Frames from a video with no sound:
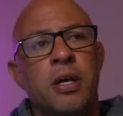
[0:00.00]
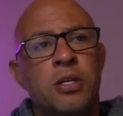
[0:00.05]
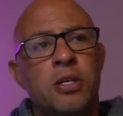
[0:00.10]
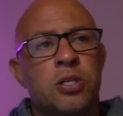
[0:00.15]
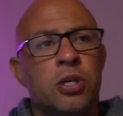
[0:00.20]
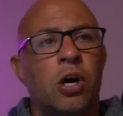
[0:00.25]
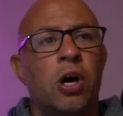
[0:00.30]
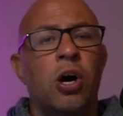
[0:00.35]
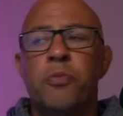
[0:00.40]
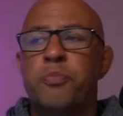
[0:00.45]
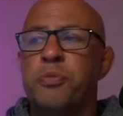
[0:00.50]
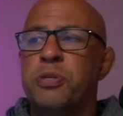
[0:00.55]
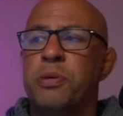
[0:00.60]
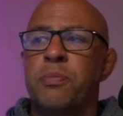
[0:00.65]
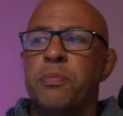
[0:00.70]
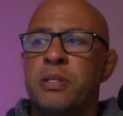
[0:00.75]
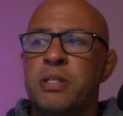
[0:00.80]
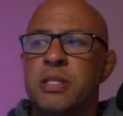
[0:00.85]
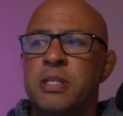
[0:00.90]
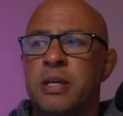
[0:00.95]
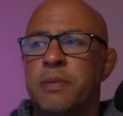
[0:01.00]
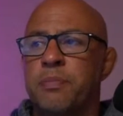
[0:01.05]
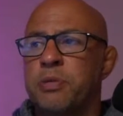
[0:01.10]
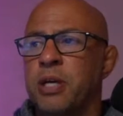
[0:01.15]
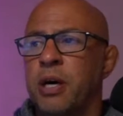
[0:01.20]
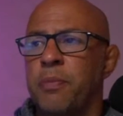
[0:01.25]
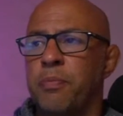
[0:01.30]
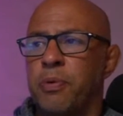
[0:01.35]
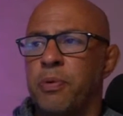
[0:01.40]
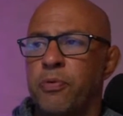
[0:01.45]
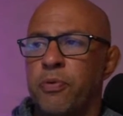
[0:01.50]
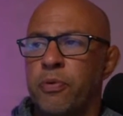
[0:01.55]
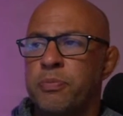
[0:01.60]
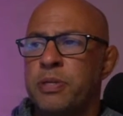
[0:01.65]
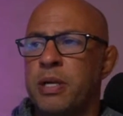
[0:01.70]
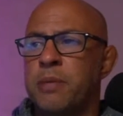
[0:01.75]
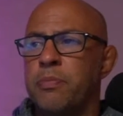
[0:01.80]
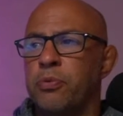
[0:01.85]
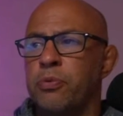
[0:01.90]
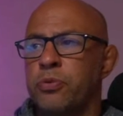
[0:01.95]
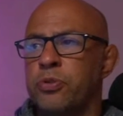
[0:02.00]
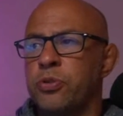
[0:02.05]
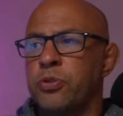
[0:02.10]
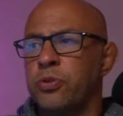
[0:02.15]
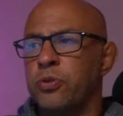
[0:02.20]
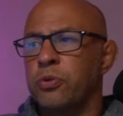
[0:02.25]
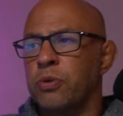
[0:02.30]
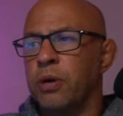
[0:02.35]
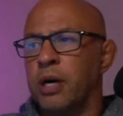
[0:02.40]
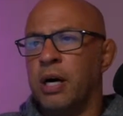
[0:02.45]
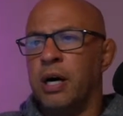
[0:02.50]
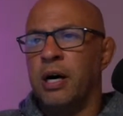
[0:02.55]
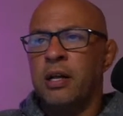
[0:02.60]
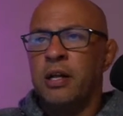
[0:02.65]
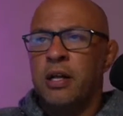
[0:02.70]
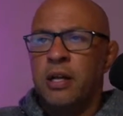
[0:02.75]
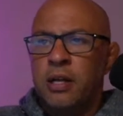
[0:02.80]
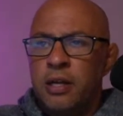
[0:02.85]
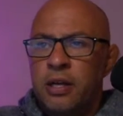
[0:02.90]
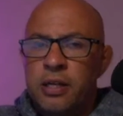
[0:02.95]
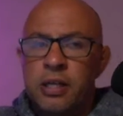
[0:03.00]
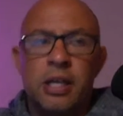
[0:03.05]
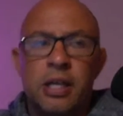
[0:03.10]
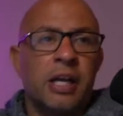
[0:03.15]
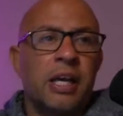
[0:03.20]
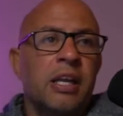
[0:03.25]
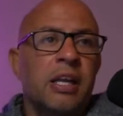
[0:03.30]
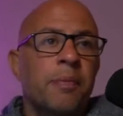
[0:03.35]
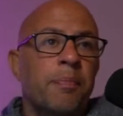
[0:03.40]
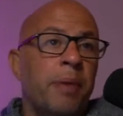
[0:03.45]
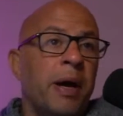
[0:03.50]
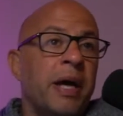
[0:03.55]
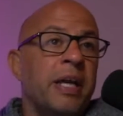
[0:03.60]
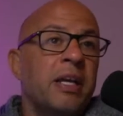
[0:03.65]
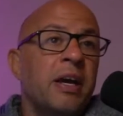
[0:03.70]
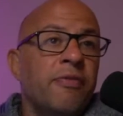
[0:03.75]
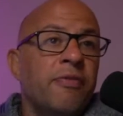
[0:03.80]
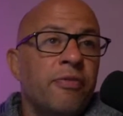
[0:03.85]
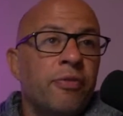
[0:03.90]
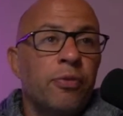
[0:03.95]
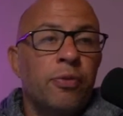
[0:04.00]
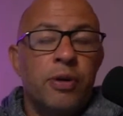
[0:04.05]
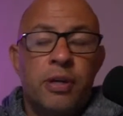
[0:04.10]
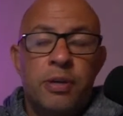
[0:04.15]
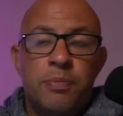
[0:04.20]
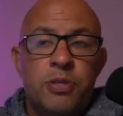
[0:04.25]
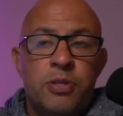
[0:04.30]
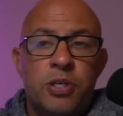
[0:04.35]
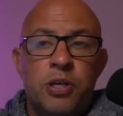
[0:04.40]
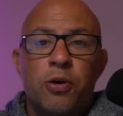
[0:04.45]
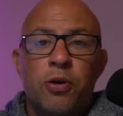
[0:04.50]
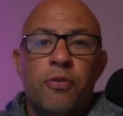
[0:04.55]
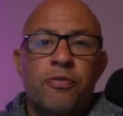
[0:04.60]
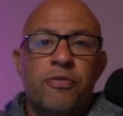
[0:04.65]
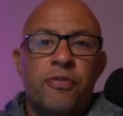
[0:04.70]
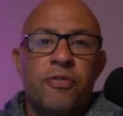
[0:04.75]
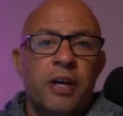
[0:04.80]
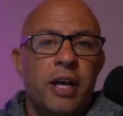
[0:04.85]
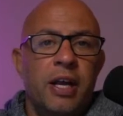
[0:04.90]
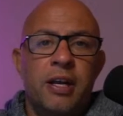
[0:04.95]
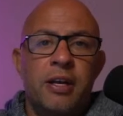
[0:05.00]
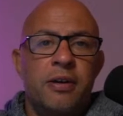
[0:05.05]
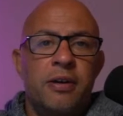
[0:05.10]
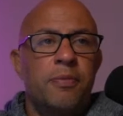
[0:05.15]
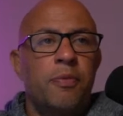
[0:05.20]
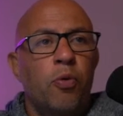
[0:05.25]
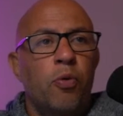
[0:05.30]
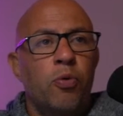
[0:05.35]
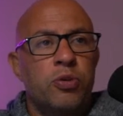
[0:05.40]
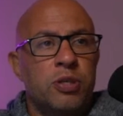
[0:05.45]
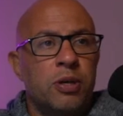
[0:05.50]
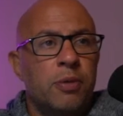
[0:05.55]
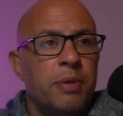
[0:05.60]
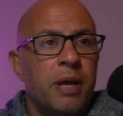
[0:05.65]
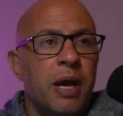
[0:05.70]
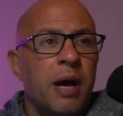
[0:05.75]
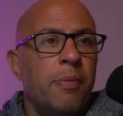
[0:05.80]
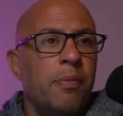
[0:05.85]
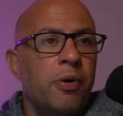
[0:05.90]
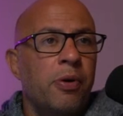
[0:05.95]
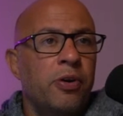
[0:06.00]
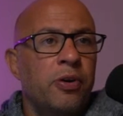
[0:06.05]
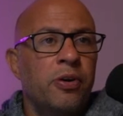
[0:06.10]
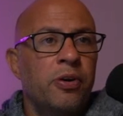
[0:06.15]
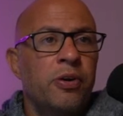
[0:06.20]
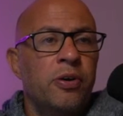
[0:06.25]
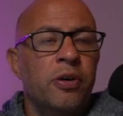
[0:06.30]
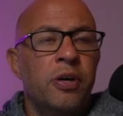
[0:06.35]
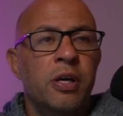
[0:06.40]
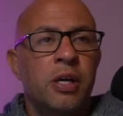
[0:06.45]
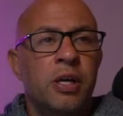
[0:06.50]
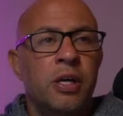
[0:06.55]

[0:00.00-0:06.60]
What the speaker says: So I hope someone steps up and Rob's able to get a payday for himself and also be able to